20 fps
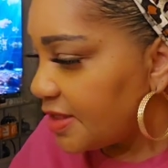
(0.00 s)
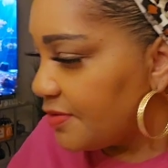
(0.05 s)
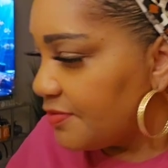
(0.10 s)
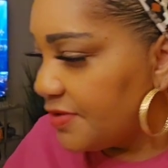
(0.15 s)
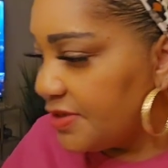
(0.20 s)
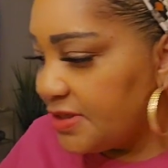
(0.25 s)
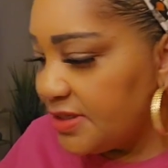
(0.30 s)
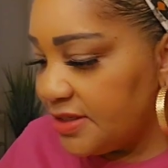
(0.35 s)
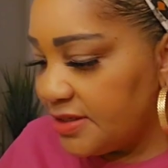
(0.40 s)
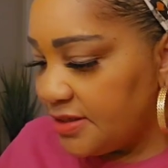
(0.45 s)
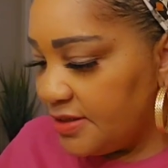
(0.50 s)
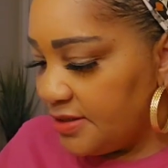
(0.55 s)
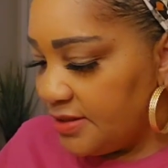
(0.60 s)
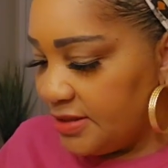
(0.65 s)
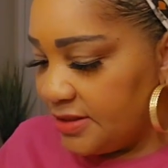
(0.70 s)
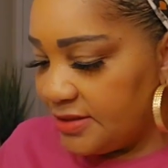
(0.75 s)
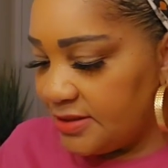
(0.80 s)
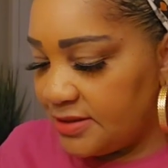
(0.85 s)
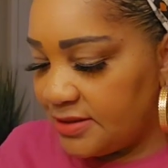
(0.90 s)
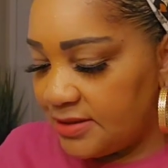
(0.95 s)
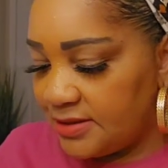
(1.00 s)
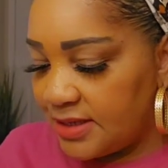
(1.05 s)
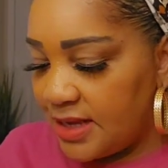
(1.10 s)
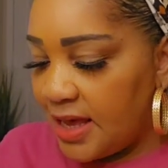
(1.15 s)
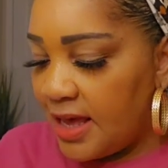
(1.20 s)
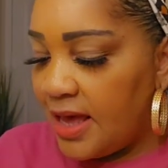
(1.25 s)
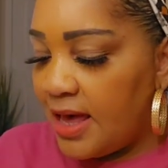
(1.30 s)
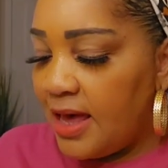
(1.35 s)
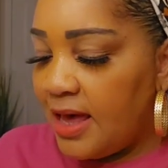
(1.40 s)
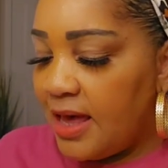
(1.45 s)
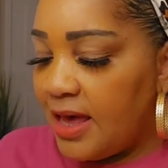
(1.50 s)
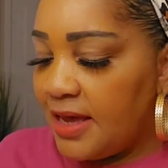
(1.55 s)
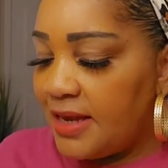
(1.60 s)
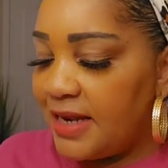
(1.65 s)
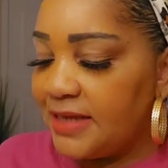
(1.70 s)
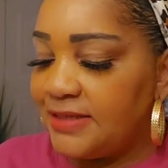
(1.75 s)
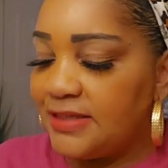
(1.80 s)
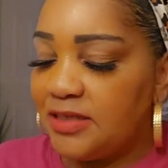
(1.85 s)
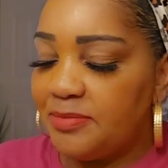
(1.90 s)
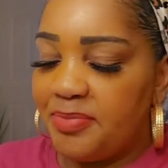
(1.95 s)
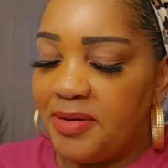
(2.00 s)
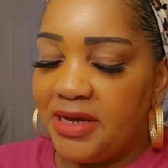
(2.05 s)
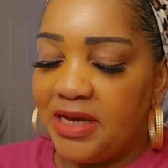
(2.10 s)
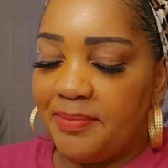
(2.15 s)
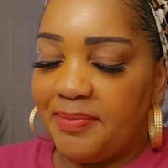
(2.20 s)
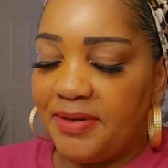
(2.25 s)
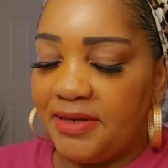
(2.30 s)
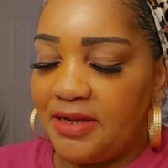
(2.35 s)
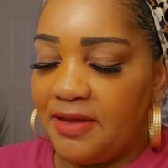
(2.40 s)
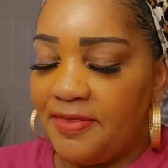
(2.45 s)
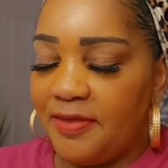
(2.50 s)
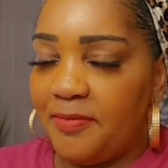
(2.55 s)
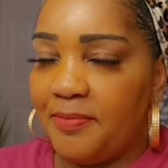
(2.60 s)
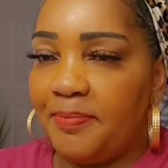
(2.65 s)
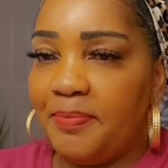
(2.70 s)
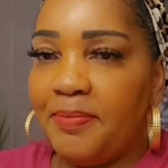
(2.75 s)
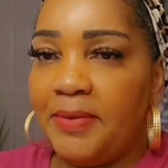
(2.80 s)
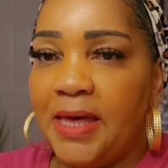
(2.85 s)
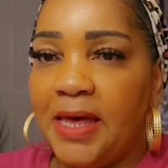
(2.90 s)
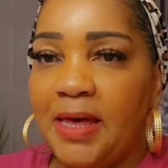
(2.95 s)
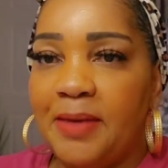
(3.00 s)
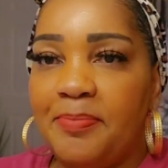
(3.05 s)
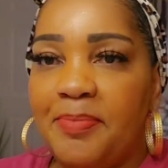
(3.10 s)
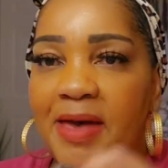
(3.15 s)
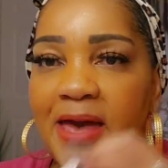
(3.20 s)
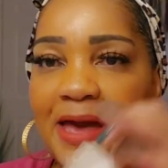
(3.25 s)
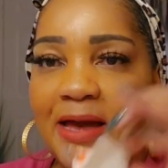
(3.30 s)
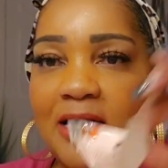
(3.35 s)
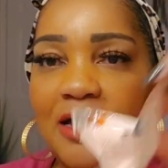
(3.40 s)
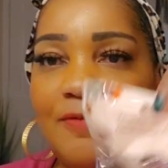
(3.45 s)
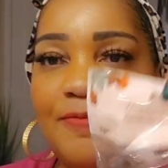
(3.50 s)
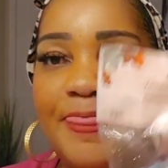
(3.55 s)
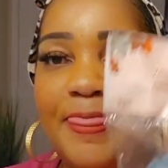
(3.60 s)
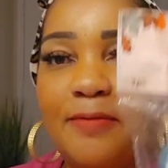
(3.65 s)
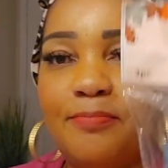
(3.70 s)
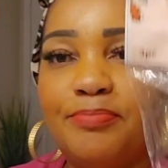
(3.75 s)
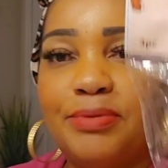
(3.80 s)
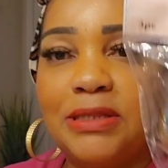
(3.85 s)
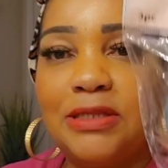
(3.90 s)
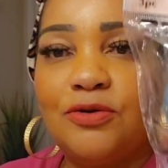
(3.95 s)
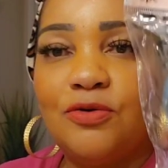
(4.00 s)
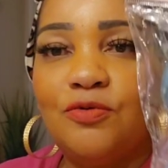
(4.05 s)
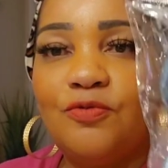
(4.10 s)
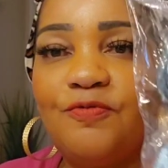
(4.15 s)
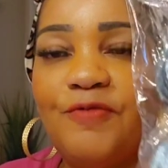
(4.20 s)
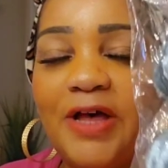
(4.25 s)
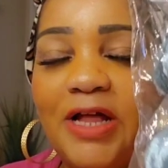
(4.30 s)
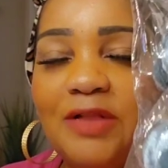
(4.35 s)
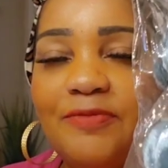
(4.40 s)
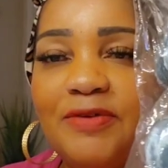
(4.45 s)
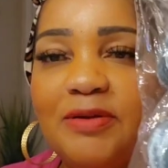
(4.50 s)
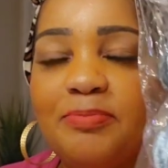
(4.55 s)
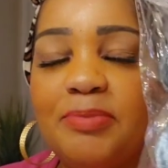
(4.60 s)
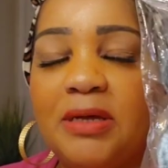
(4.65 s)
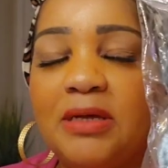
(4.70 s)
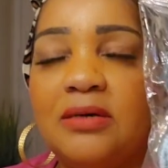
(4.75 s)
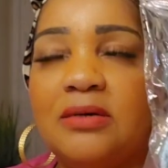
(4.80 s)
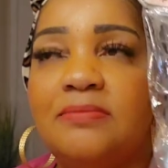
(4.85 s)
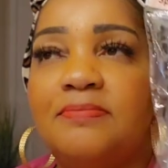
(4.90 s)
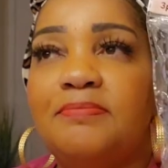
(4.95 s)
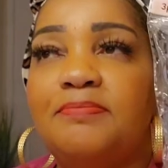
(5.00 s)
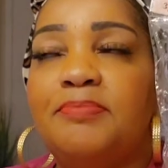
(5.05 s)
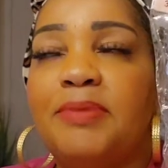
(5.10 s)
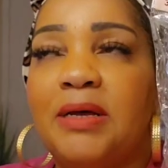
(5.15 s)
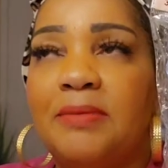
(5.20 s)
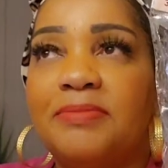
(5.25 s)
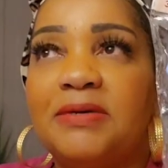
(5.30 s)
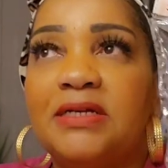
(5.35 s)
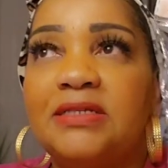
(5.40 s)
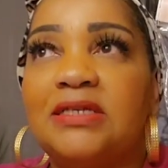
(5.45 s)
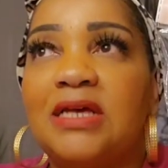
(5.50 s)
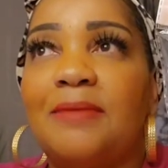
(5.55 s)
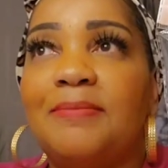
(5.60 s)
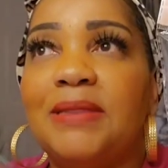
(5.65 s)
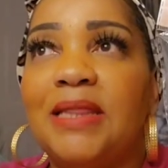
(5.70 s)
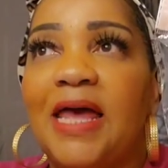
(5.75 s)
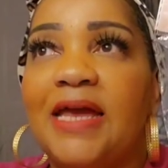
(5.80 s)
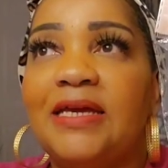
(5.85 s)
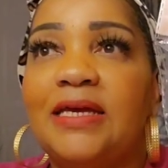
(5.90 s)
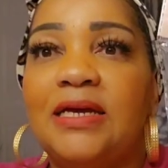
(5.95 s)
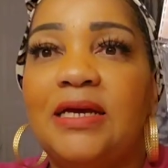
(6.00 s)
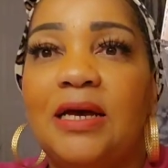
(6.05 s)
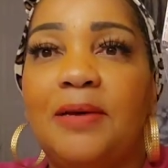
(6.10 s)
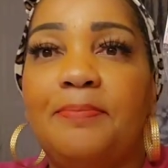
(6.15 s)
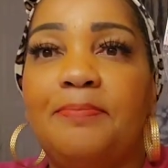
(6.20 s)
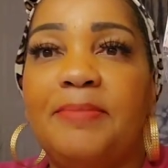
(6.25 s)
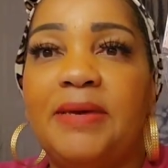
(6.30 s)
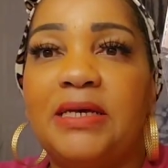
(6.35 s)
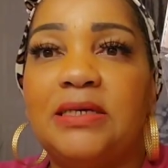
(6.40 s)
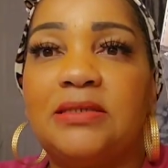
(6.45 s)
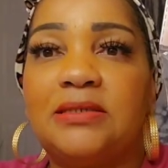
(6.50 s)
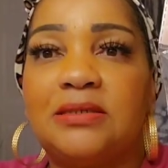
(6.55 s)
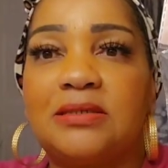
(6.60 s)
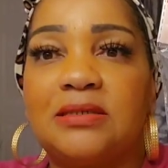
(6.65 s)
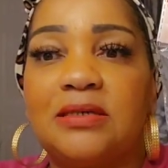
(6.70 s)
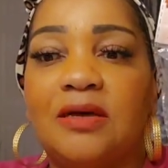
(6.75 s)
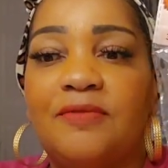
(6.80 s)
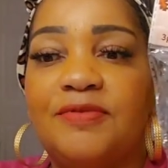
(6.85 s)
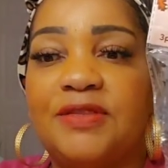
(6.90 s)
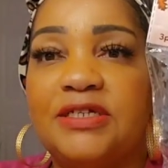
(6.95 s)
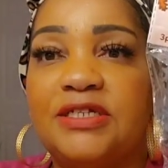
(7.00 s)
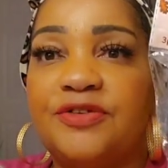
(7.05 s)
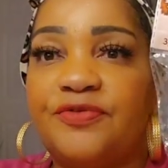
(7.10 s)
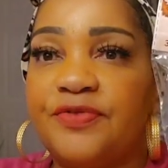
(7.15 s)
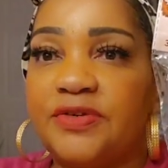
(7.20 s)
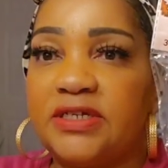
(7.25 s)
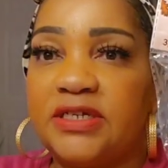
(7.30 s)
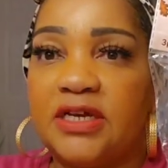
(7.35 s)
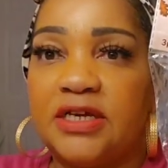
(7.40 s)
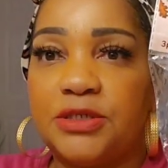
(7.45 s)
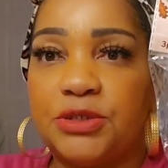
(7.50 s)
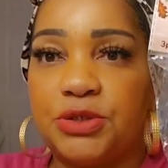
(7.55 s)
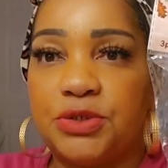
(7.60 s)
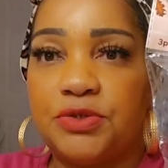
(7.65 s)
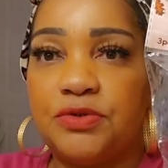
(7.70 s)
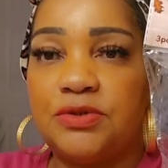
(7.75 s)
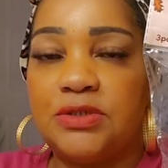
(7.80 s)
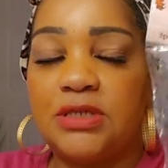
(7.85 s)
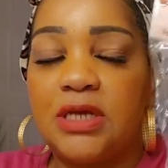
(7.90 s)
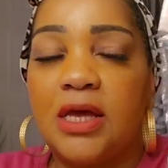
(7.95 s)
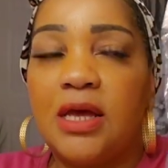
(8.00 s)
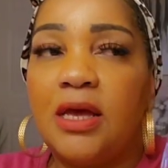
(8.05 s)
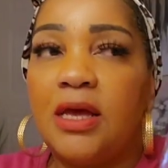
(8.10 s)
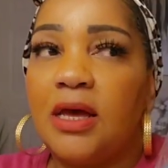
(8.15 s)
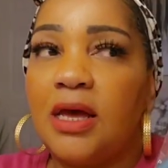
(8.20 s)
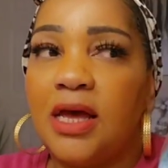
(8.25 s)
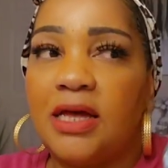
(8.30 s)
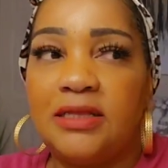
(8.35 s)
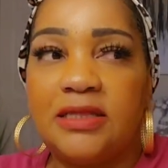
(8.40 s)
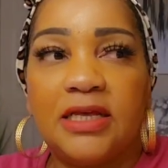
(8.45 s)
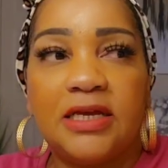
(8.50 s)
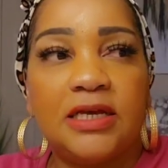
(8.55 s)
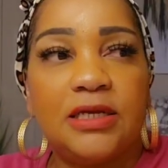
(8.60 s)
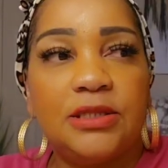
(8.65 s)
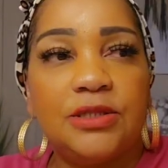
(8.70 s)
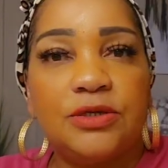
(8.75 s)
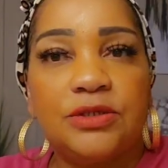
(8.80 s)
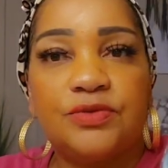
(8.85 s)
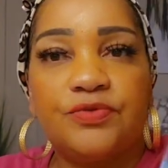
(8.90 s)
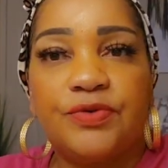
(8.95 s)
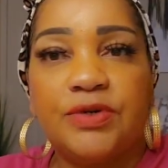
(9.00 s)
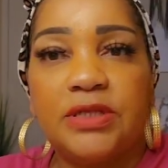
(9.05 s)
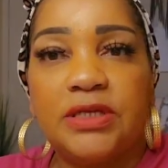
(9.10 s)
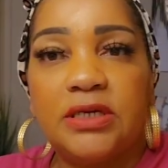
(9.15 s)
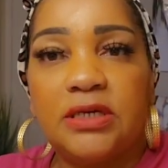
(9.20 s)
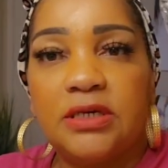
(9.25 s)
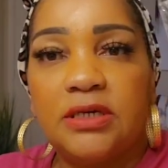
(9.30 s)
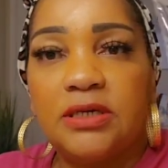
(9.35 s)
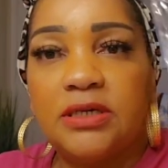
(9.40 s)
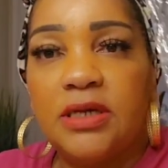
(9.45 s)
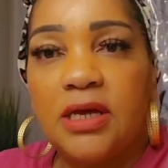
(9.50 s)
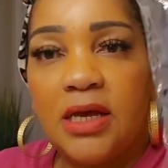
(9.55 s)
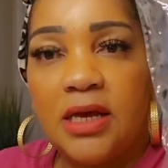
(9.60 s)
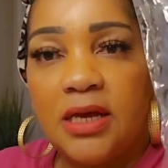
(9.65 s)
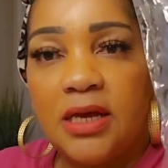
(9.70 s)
Ridiculous. And I did pick up another uh, pack of the blue velvet pumpkin, pumpkins. I'm liking a mix of the different textures. I think it looks really good.